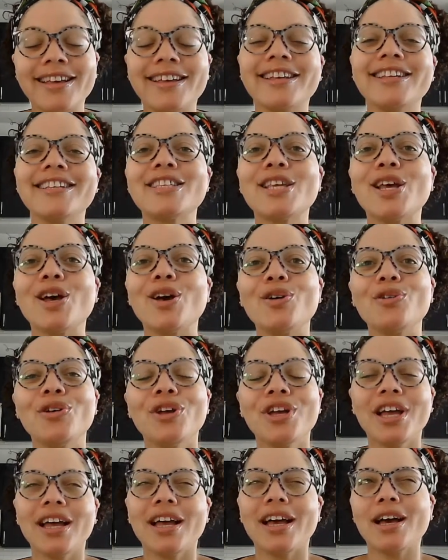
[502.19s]
And
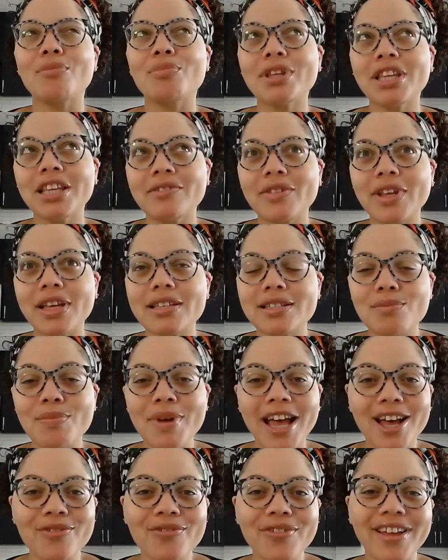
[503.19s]
so I believe that's the
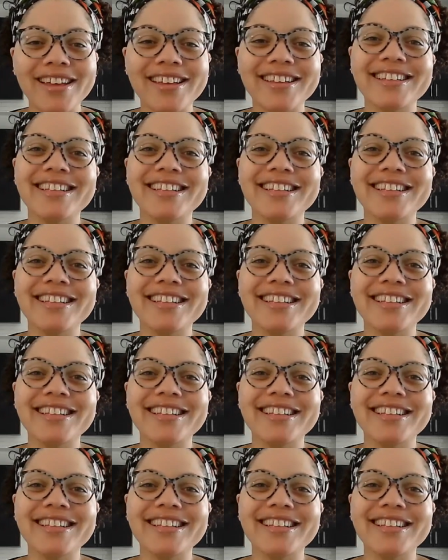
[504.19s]
math.